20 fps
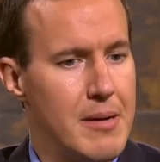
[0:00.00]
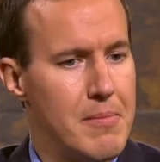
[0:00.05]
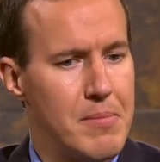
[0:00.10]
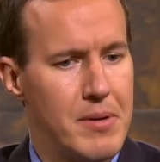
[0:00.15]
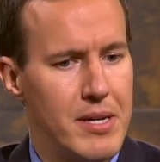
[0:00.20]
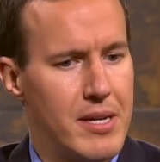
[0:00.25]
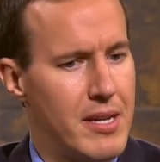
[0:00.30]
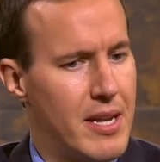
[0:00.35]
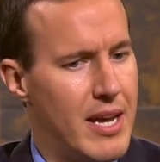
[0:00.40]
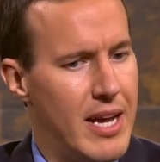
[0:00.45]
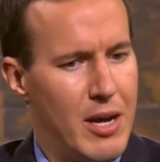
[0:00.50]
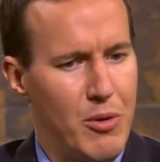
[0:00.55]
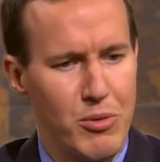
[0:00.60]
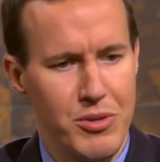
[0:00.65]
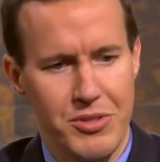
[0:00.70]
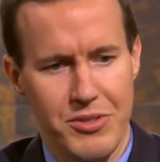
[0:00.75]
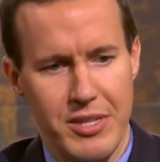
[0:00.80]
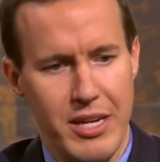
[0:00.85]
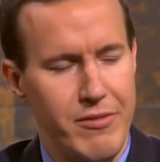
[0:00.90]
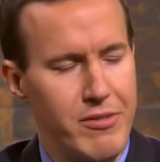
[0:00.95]
But I
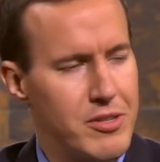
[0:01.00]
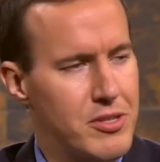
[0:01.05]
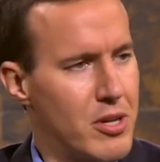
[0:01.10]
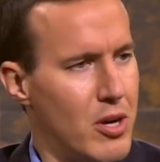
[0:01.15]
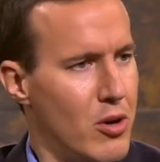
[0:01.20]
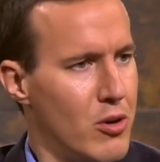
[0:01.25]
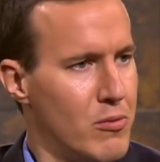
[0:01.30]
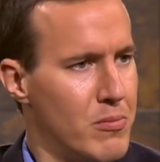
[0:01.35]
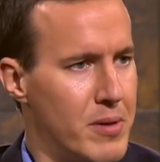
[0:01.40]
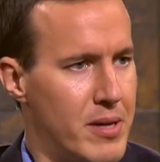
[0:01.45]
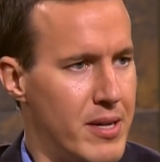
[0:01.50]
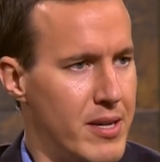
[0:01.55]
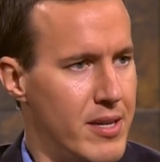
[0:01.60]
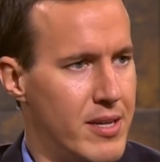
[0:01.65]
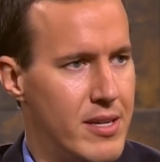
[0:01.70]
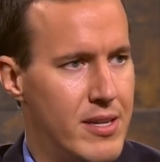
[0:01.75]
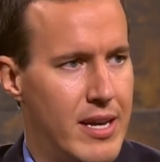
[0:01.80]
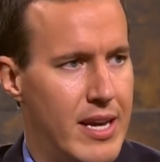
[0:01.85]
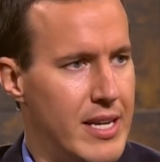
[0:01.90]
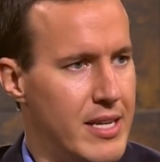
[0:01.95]
was never told by
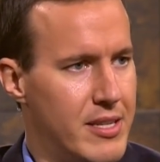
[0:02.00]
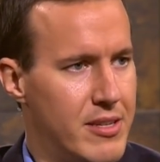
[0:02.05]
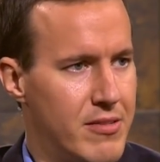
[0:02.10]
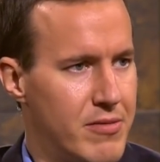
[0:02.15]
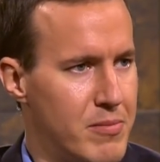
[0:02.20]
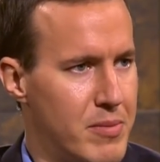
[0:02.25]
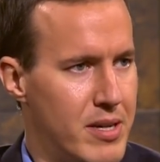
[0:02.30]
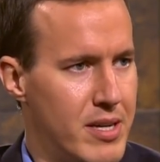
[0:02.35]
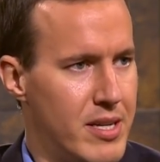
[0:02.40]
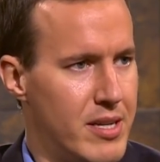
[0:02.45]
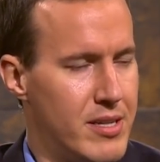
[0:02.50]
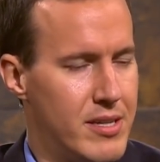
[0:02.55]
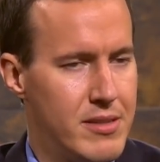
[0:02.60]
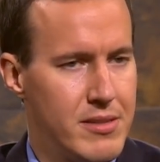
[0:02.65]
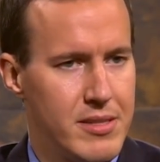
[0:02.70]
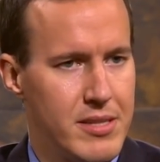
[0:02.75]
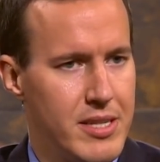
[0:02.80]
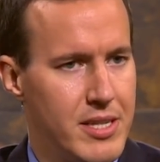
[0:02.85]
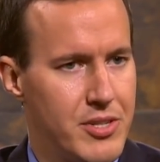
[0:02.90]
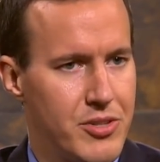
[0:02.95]
any of
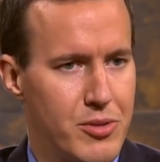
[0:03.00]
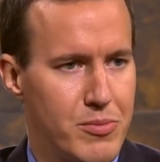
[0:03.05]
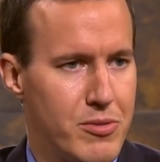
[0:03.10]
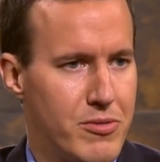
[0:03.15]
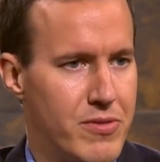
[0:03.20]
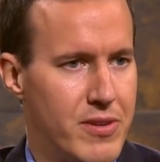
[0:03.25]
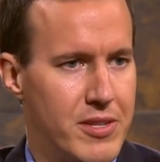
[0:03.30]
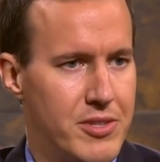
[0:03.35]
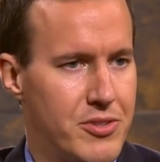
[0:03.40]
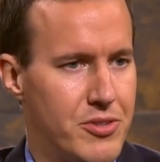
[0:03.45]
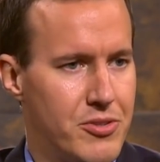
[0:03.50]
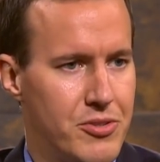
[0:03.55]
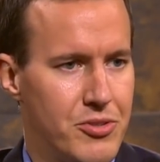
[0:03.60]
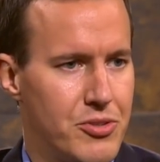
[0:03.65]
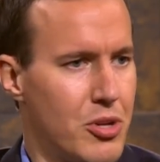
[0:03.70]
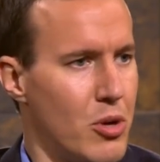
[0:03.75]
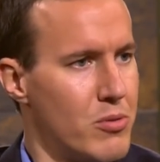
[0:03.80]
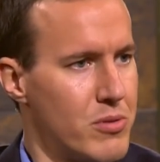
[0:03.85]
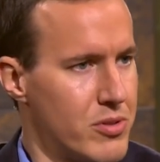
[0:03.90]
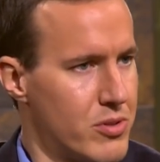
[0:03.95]
my teachers, professors,
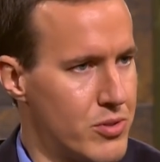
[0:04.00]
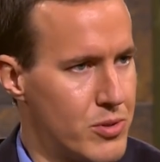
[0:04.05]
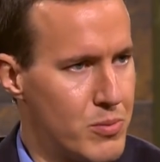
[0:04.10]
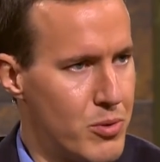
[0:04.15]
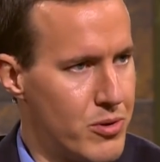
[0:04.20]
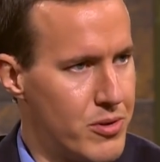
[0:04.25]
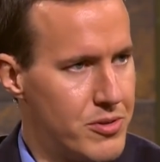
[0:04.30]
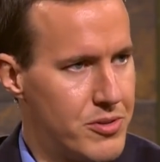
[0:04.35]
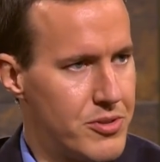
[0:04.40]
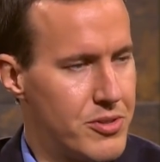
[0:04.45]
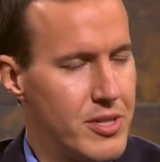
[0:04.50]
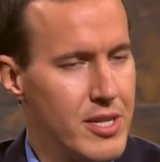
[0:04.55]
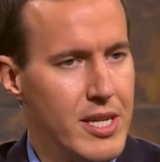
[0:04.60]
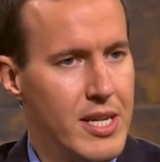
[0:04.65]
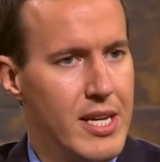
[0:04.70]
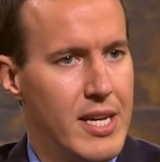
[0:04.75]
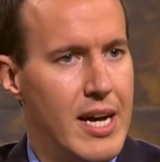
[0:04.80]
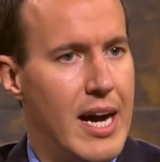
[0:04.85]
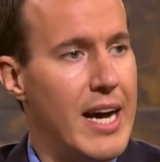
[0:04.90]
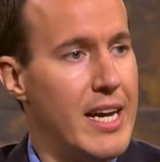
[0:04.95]
don't do sports.
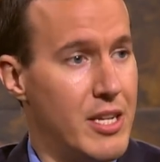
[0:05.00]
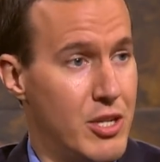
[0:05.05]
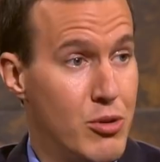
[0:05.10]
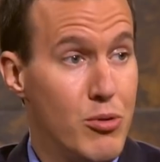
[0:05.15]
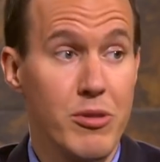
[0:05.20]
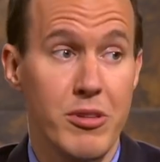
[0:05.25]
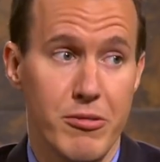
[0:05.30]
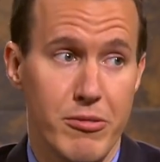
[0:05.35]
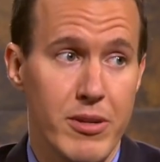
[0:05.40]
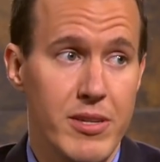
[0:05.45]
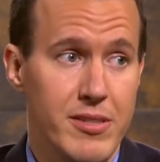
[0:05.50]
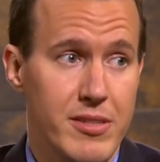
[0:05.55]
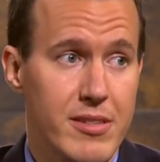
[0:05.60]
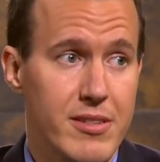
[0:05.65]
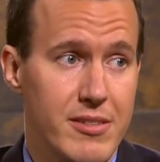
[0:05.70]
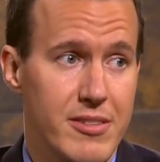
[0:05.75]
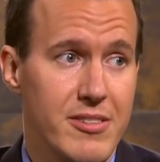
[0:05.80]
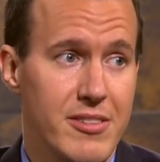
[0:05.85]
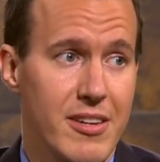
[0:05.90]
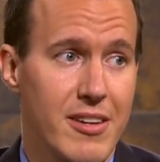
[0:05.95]
Sure. I knew the
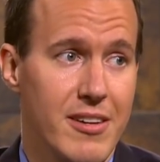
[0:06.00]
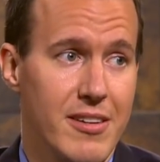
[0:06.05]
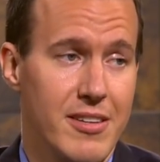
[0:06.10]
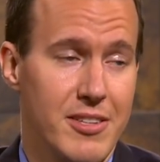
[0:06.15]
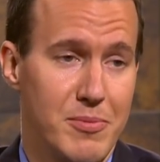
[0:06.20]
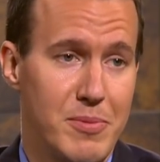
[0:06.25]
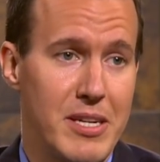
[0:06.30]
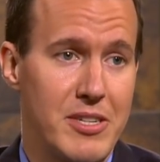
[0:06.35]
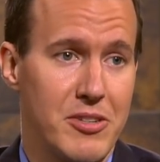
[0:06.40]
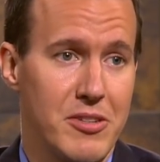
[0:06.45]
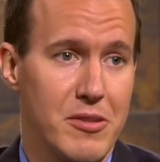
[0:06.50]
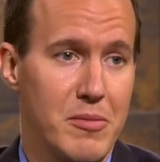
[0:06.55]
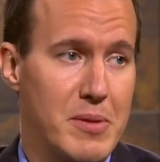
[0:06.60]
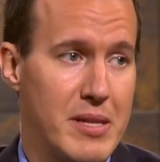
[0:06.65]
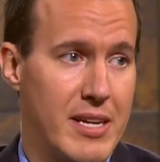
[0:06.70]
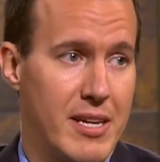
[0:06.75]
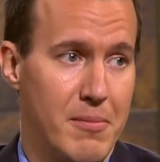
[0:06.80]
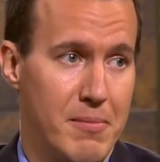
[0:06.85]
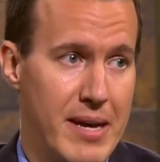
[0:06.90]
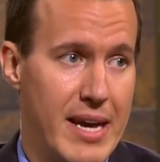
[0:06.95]
risks, especially
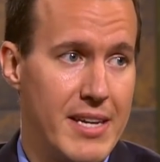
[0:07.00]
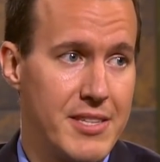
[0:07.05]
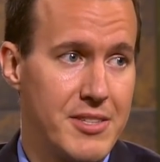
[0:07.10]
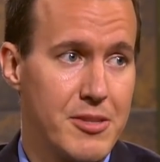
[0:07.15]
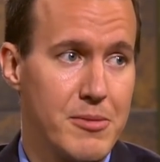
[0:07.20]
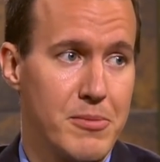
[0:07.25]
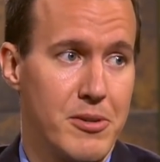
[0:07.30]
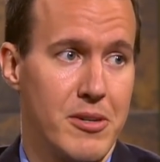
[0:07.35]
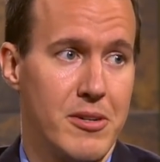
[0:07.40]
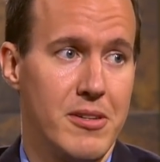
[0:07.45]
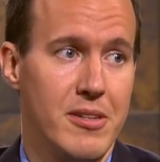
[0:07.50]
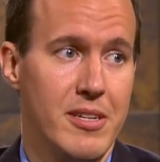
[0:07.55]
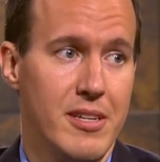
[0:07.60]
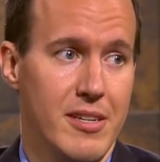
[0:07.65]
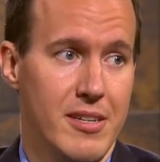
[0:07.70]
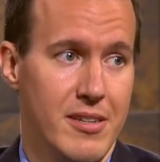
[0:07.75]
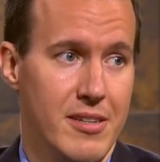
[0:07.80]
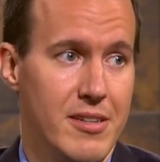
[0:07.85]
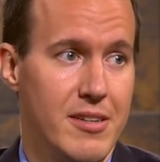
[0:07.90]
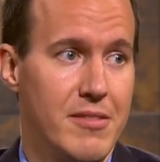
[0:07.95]
playing basketball
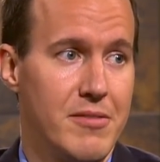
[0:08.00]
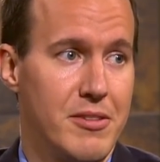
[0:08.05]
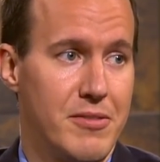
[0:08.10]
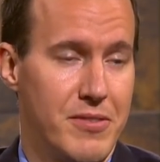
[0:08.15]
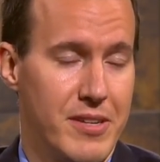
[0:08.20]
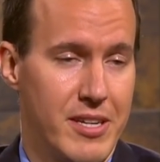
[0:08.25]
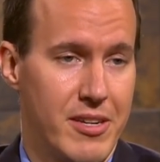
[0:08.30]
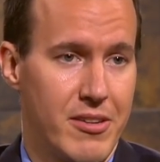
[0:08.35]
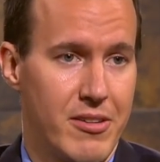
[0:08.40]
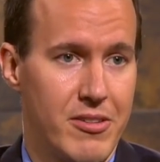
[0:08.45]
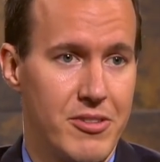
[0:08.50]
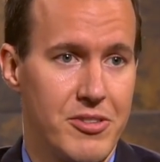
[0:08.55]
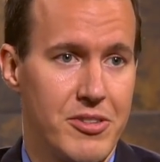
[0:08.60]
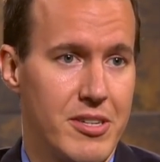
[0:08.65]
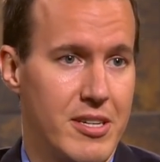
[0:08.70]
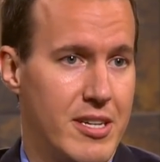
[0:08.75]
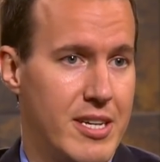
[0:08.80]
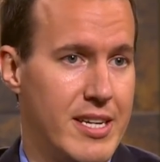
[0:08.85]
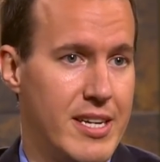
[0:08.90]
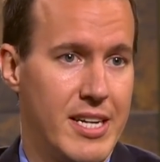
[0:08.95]
of the fingers.
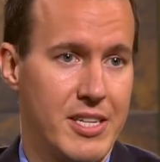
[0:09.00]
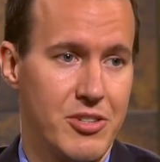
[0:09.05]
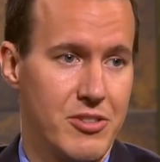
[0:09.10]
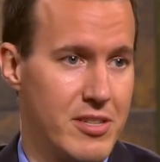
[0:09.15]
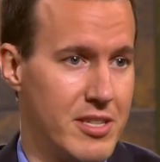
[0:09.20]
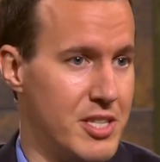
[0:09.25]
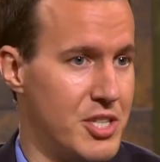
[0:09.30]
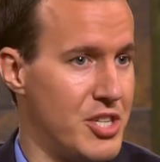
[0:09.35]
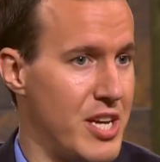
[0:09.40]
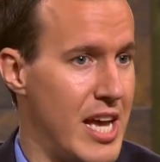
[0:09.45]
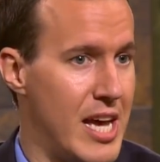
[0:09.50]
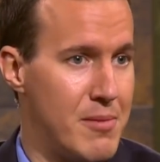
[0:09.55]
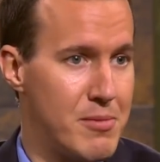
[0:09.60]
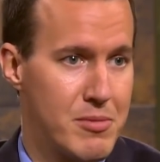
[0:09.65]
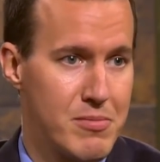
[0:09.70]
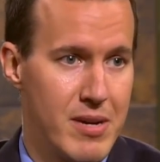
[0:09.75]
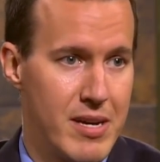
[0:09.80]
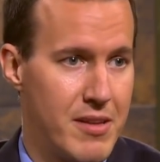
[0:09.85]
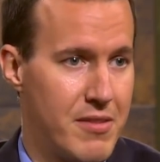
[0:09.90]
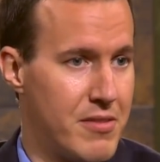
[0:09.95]
I actually
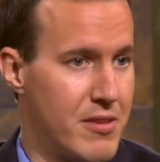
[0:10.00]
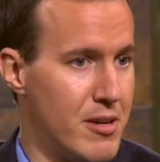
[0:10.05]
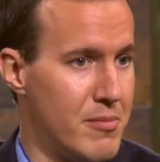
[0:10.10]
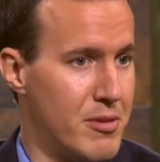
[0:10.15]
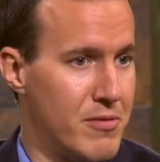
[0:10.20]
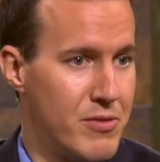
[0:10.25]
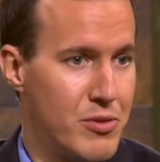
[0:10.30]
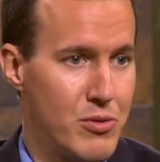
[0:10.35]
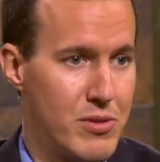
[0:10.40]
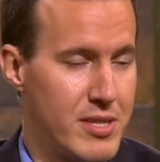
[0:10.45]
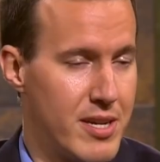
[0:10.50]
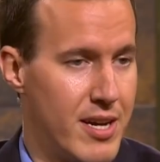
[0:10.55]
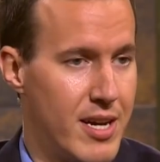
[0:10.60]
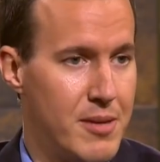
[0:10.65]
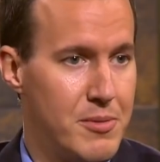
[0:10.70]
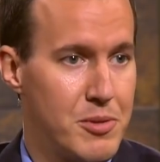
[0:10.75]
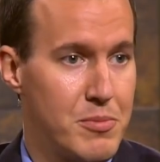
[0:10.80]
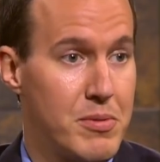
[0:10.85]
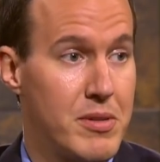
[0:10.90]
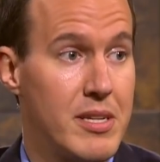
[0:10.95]
jammed my thumb a few
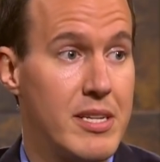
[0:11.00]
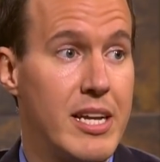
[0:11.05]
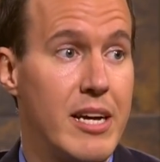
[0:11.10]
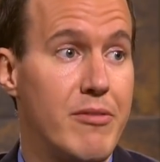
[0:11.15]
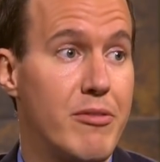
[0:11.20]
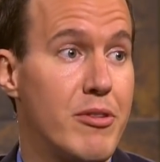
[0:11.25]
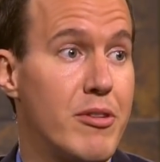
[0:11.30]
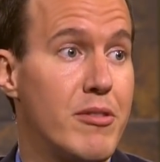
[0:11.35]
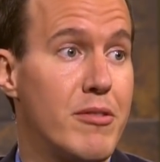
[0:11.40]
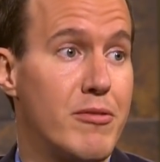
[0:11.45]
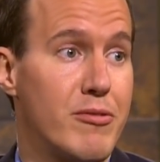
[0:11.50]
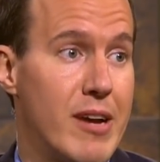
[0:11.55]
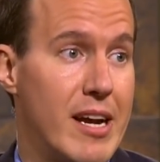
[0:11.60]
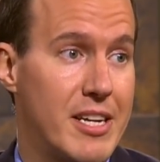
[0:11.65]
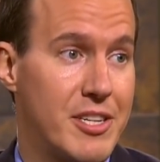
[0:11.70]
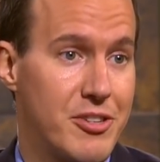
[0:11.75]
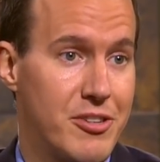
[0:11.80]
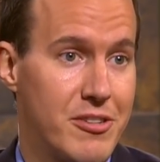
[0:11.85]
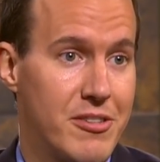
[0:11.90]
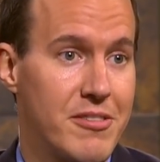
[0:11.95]
times, but wow. never
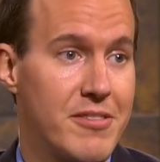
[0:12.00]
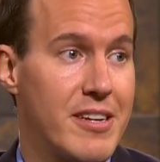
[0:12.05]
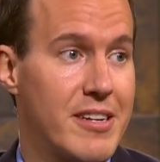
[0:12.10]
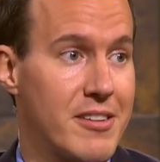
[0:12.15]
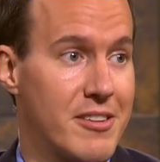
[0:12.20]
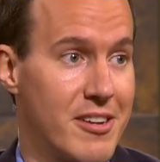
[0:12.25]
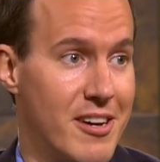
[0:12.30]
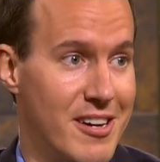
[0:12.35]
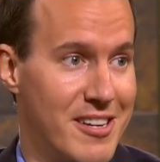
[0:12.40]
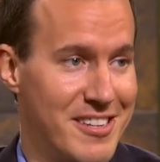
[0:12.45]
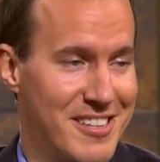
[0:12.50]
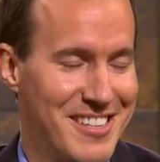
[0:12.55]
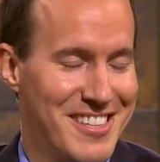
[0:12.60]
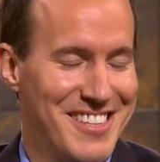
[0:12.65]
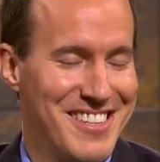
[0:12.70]
fractured, thank God.